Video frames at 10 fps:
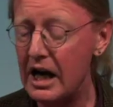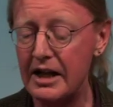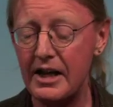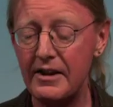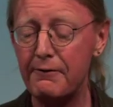
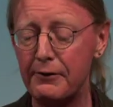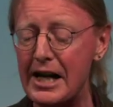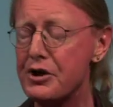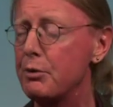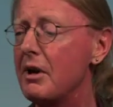And then the
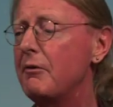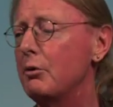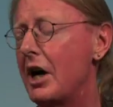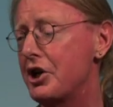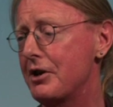Fraser River
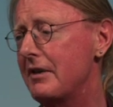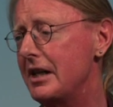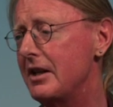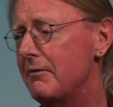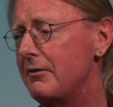Rush of
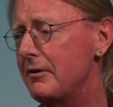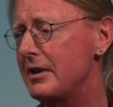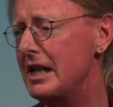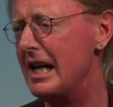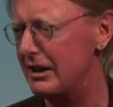
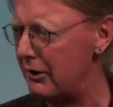1858,